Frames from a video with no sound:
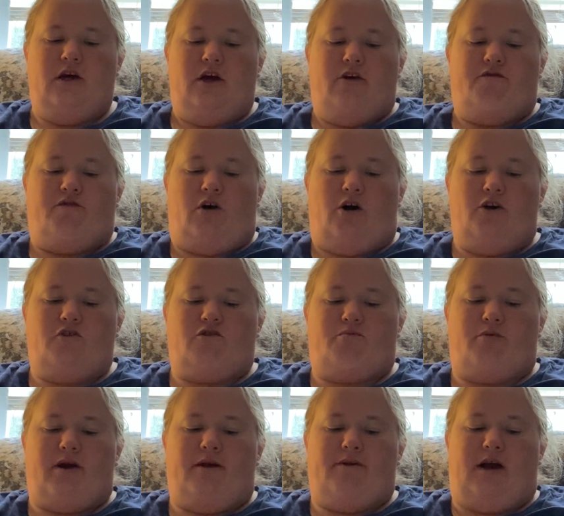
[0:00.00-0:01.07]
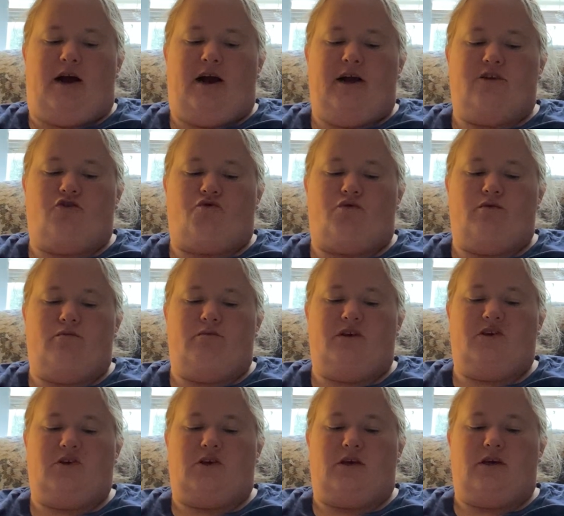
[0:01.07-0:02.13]
Fauna's brown eyes grew
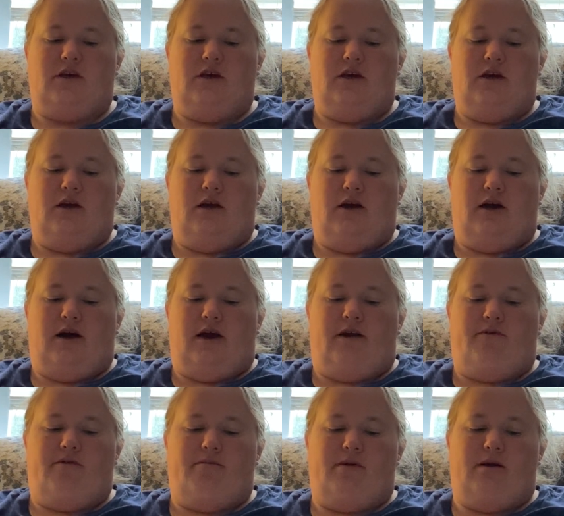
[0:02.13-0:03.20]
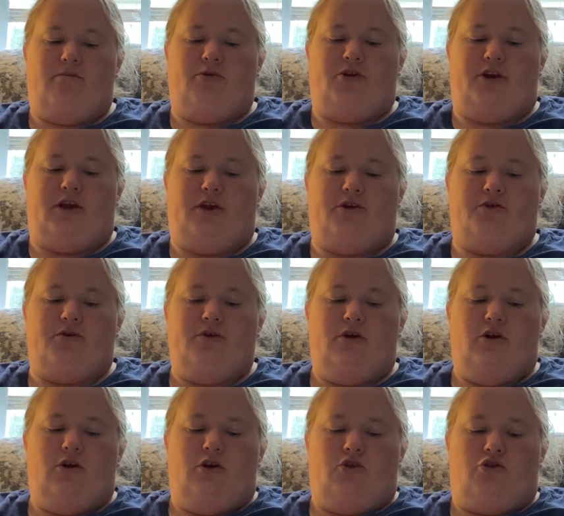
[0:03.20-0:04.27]
misty. I remember, dear,
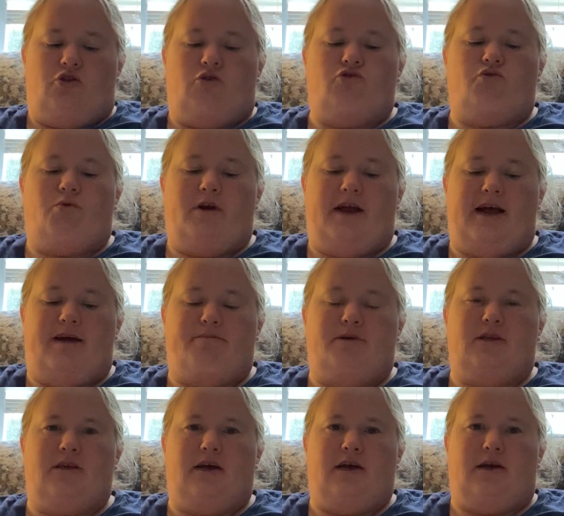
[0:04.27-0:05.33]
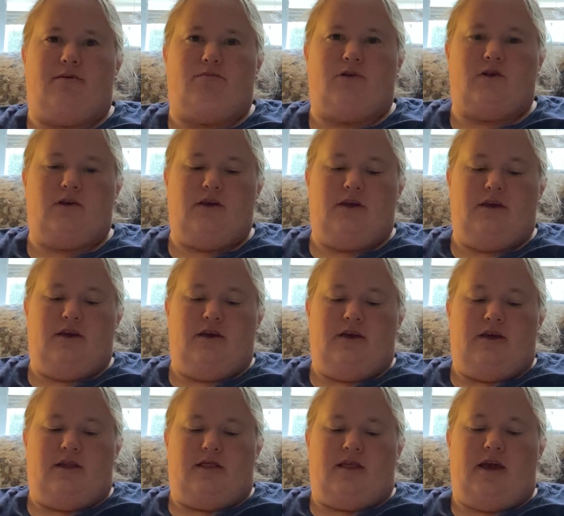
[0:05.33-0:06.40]
those were happy times.
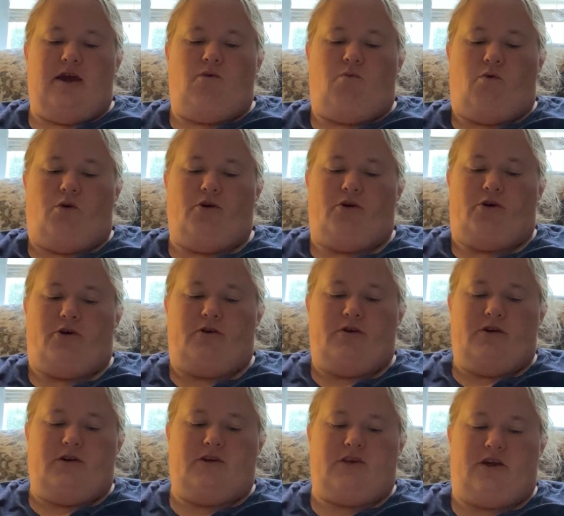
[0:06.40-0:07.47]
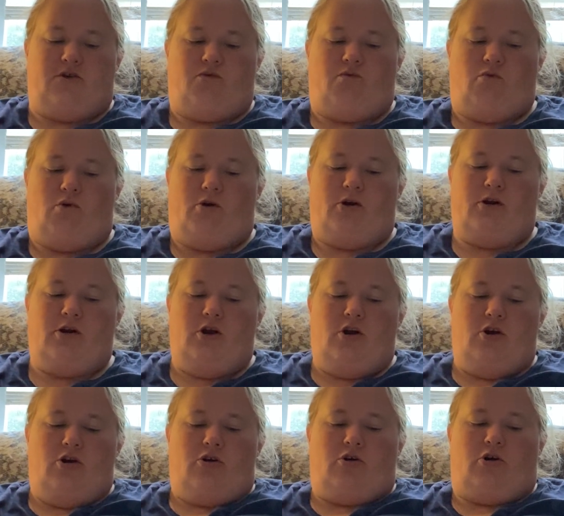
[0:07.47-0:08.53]
They were, said Aurora,
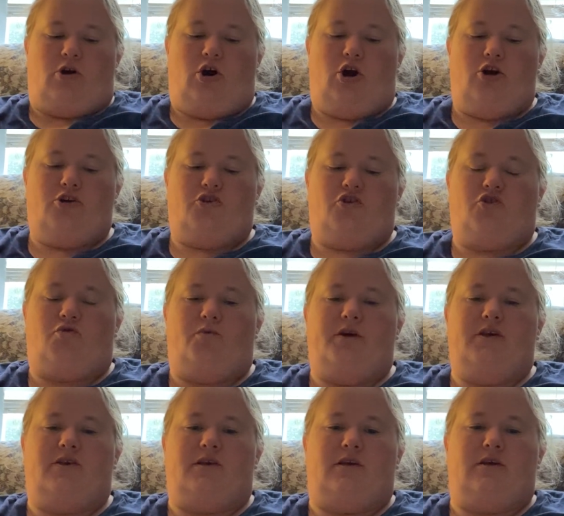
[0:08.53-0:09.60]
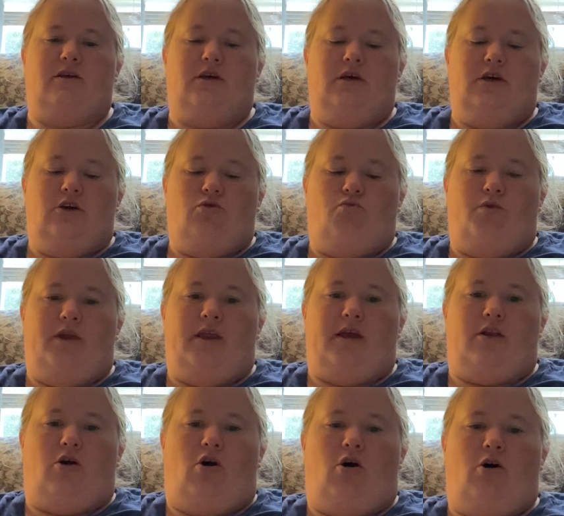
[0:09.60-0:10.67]
her heart squeezing. We
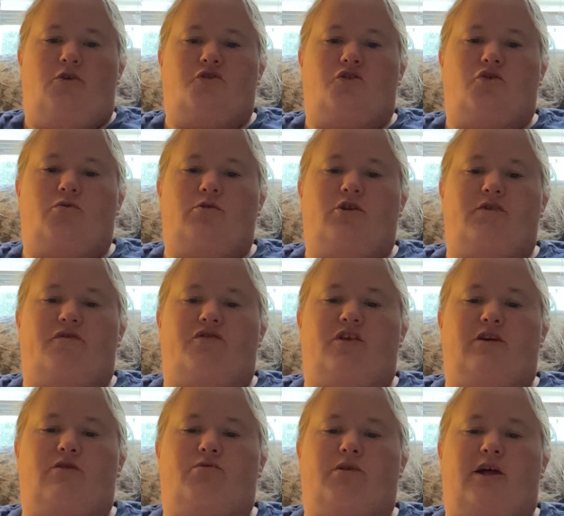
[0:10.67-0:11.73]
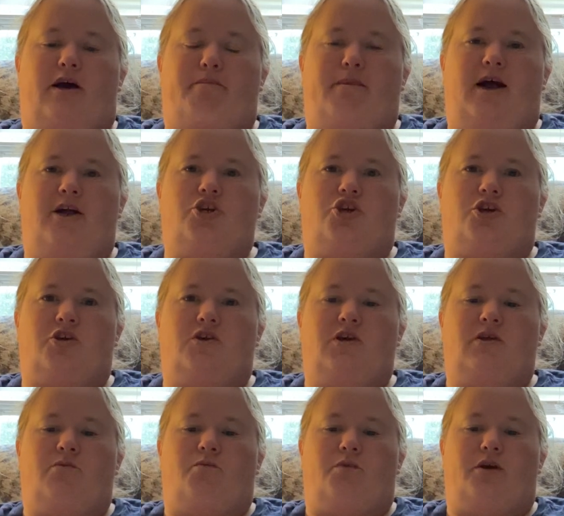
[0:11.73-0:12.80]
did all sorts of things without magic,
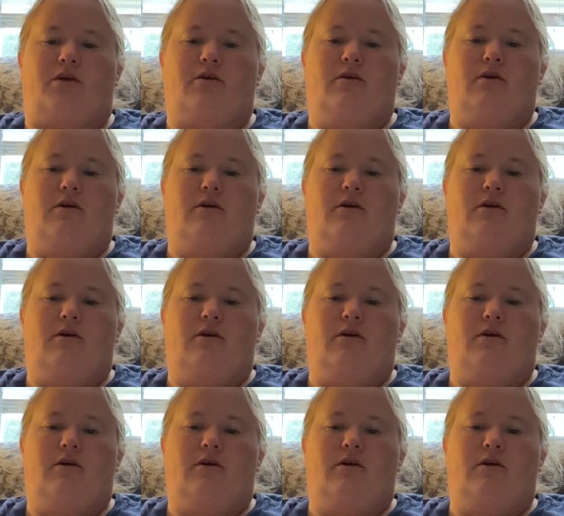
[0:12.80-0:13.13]
didn't we?